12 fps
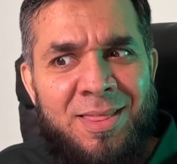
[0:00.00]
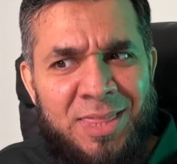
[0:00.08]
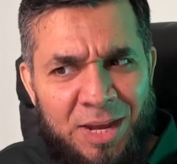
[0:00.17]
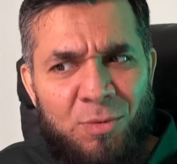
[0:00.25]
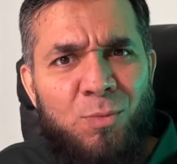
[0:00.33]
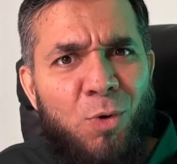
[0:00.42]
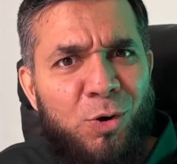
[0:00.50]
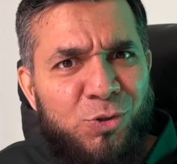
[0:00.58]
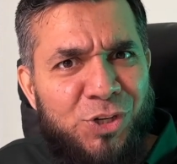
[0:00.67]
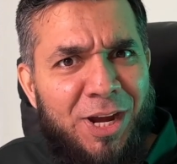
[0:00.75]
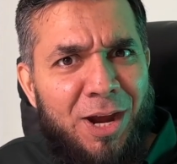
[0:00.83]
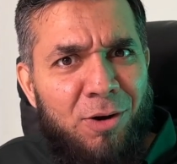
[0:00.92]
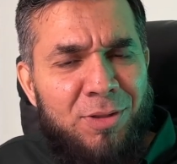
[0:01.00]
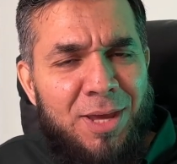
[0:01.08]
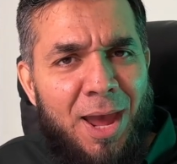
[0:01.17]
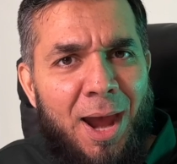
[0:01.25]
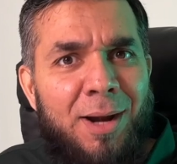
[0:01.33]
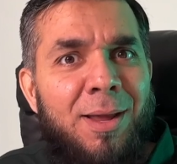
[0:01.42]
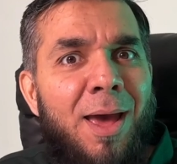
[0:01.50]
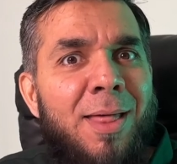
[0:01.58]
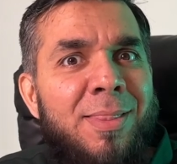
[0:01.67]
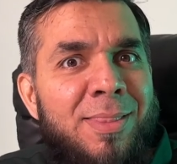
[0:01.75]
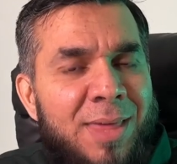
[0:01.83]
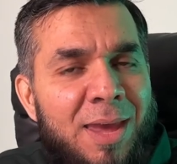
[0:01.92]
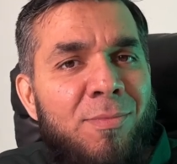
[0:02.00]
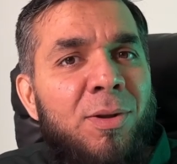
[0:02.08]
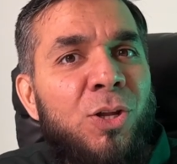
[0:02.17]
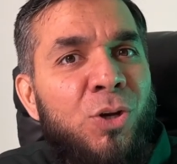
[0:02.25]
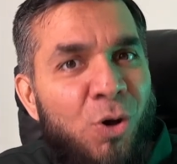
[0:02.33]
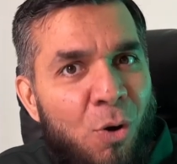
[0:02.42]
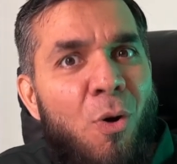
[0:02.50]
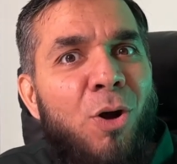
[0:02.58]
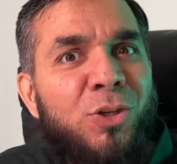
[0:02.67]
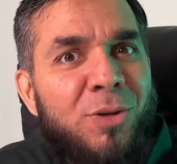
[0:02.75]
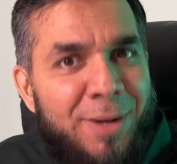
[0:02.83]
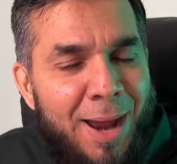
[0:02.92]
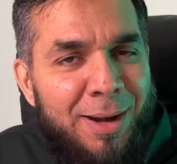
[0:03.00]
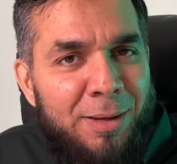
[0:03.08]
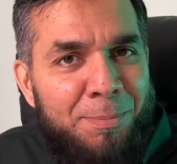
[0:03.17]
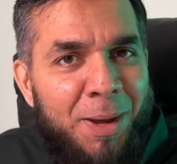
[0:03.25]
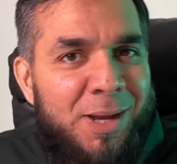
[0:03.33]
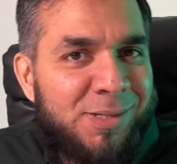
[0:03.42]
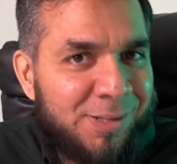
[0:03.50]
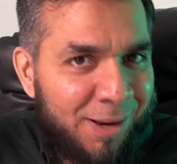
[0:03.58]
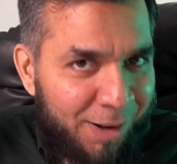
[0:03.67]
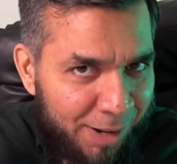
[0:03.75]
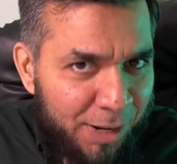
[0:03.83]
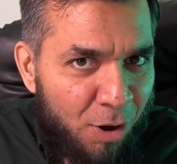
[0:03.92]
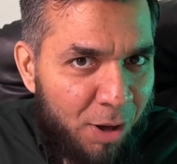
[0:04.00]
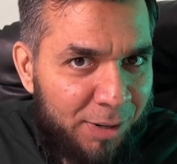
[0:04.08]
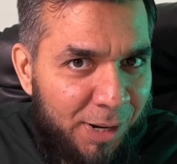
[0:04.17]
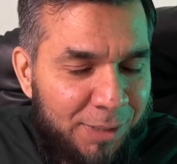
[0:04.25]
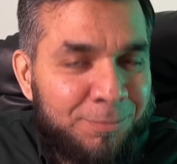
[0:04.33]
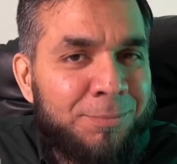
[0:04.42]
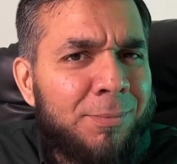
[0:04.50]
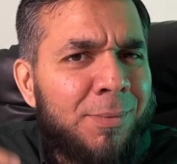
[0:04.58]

They would want to check out the ad and they will go on your landing page, click on it,